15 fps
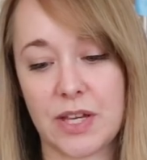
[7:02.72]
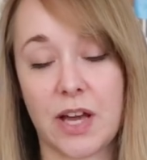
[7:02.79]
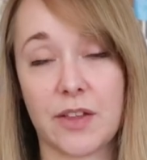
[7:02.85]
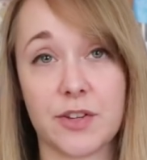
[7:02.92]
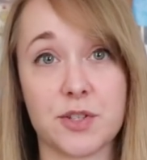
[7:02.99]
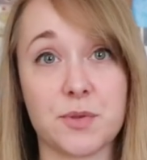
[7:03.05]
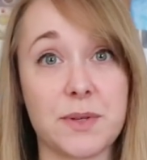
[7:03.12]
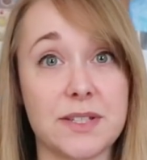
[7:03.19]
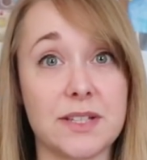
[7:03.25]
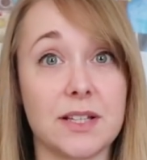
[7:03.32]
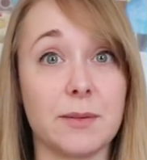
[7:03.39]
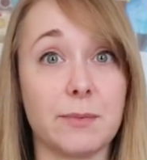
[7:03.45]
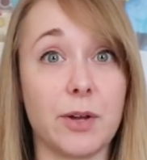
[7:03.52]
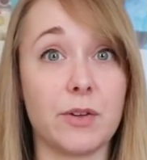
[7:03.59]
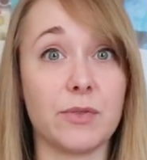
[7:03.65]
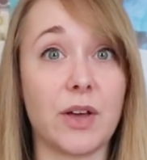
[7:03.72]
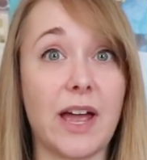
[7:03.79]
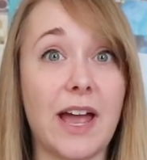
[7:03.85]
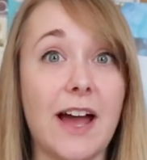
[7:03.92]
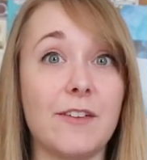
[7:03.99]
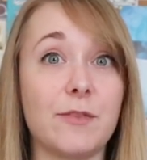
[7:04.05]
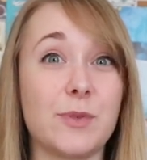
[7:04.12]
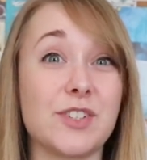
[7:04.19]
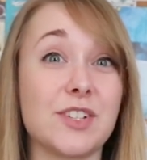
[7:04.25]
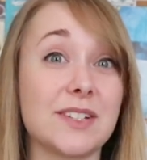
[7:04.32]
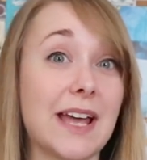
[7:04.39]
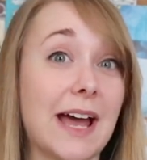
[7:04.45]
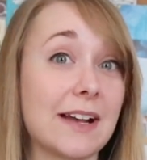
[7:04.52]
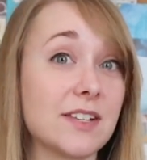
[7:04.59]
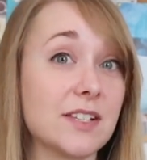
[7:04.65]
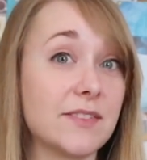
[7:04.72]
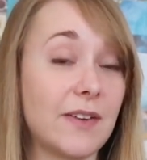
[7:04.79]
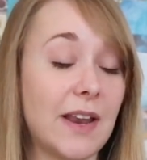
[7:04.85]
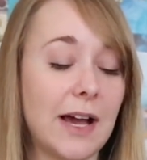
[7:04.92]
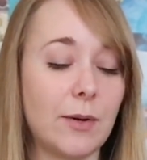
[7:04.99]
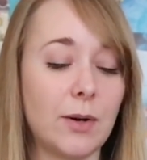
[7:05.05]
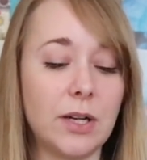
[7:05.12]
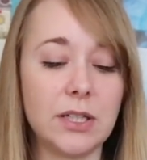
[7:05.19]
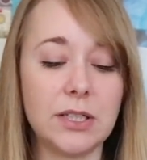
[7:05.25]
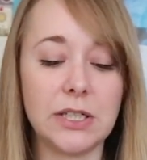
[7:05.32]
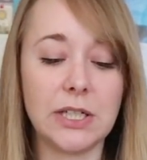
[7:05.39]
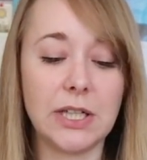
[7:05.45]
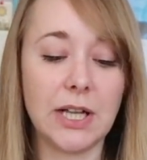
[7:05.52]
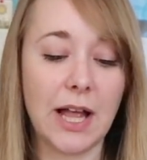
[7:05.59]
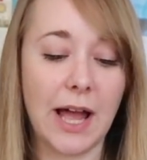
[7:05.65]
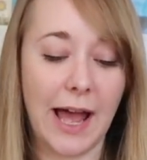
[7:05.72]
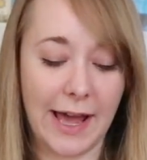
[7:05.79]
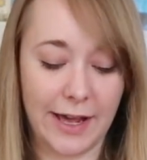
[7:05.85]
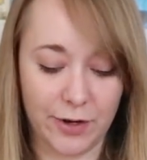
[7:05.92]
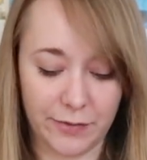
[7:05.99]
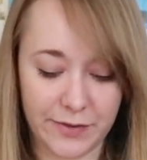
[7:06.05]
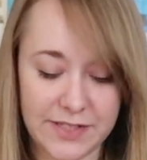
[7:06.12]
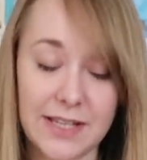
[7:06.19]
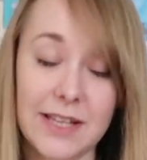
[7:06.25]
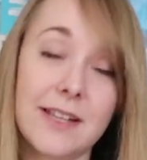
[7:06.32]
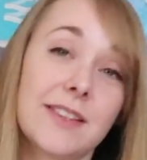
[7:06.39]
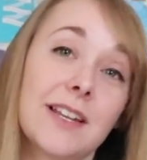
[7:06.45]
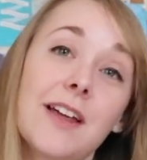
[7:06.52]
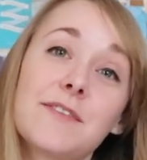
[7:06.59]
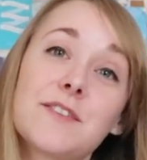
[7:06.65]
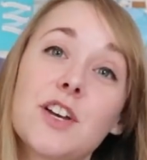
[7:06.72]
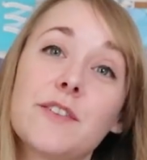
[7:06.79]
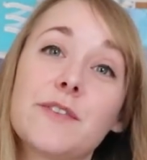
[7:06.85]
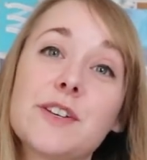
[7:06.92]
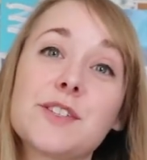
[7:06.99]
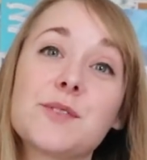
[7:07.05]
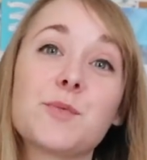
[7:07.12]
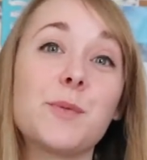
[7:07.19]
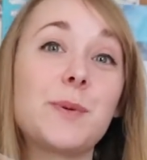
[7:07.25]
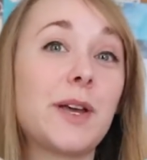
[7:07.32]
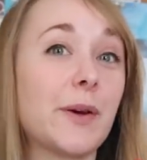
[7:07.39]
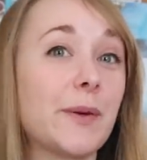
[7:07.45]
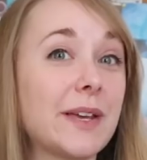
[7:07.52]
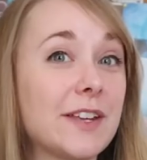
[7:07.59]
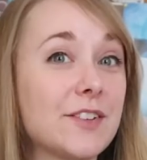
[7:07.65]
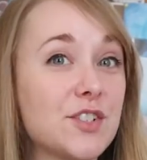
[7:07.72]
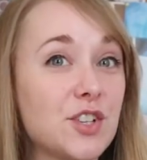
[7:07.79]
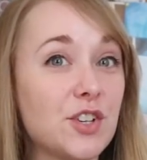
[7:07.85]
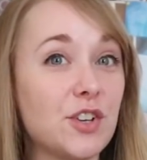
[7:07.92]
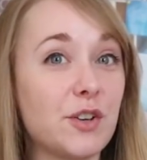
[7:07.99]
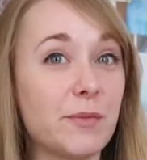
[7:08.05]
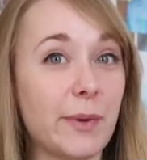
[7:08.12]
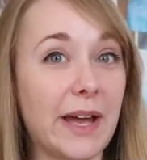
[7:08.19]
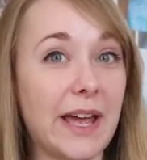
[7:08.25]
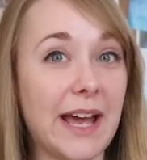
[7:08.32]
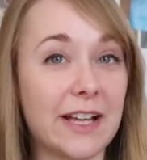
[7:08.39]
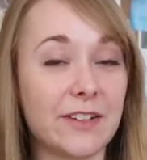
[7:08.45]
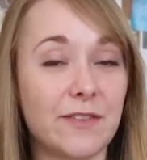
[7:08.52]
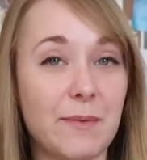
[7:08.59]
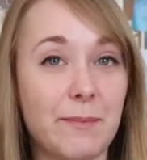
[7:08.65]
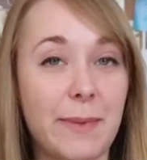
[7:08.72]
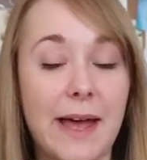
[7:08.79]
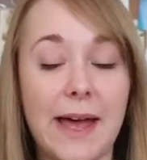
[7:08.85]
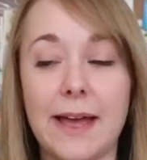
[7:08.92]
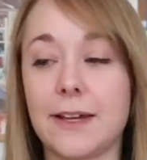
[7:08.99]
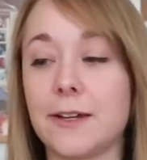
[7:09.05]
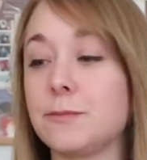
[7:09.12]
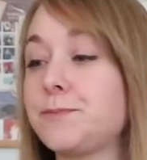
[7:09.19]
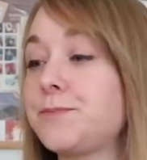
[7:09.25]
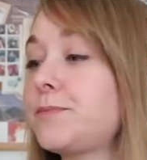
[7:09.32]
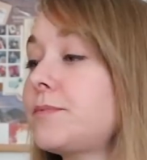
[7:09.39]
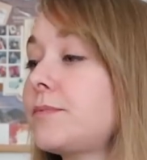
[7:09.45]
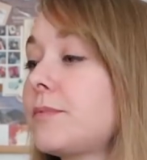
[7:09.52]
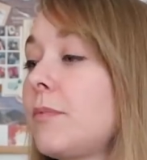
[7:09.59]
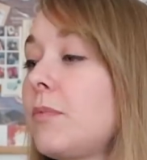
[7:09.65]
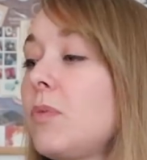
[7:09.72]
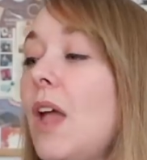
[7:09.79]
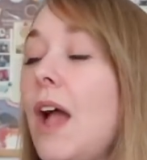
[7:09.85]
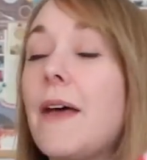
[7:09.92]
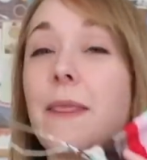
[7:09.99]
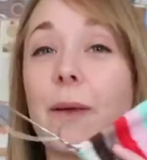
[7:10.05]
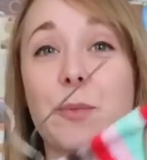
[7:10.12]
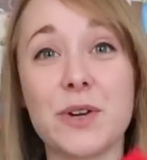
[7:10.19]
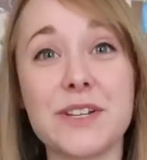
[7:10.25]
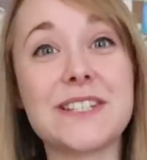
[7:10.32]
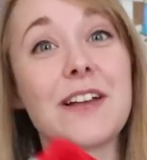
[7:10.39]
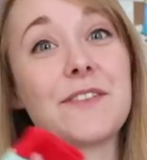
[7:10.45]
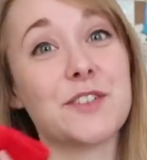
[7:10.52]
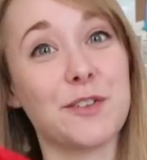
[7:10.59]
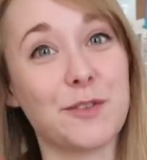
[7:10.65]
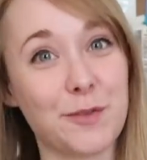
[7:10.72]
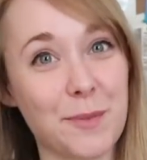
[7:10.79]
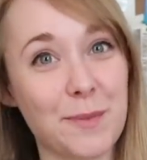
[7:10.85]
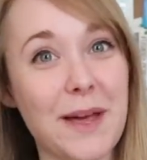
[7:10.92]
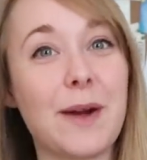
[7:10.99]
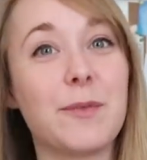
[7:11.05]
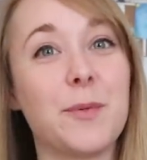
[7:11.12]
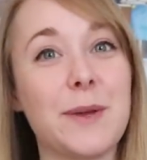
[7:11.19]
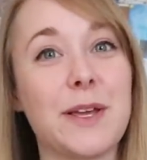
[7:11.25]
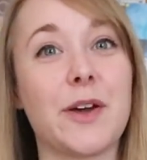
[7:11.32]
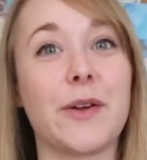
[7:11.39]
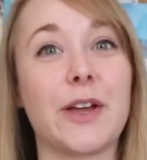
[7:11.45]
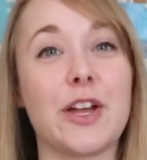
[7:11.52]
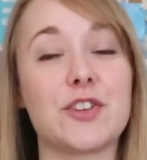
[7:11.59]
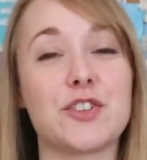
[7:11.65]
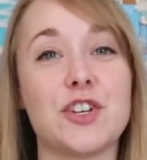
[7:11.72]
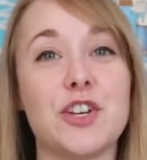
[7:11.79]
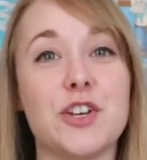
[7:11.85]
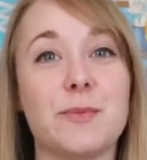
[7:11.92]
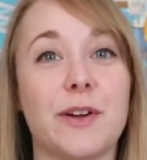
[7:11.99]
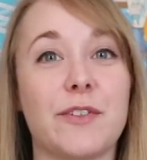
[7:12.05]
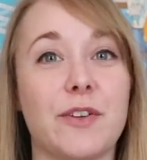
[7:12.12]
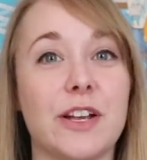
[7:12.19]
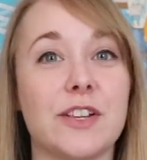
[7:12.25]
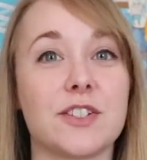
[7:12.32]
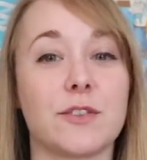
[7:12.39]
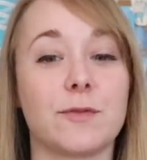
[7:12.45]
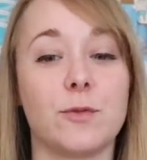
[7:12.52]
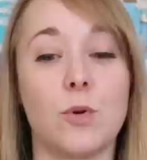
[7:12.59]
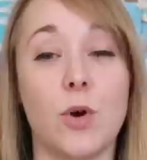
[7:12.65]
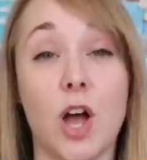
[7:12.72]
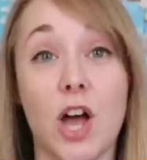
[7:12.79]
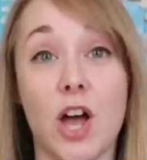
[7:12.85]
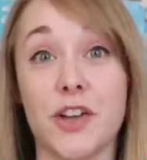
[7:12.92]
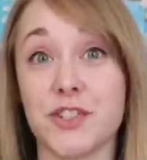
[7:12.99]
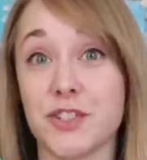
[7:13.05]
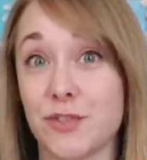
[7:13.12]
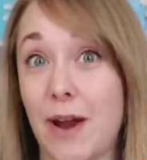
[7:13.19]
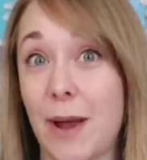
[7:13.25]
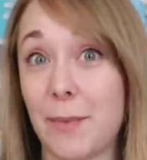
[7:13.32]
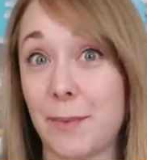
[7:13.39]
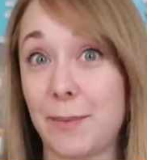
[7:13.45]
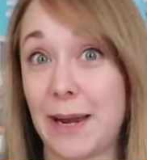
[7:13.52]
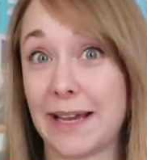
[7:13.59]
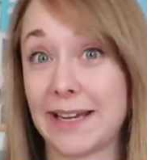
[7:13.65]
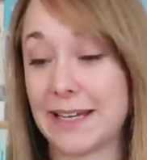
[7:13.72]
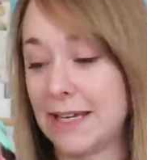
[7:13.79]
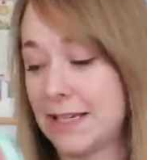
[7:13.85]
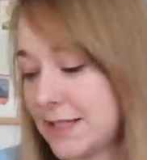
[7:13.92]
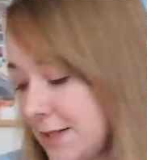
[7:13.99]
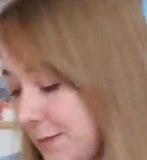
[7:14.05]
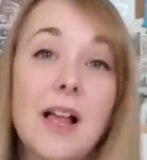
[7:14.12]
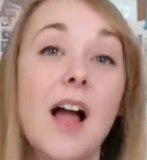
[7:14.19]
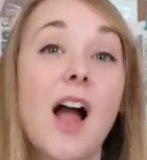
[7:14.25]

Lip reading: the other twisted limon that I have, which is cactus flower. And obviously the leftovers will be going into my advent bag. And then what is left over from that will be going to my friend for her scrap blanket.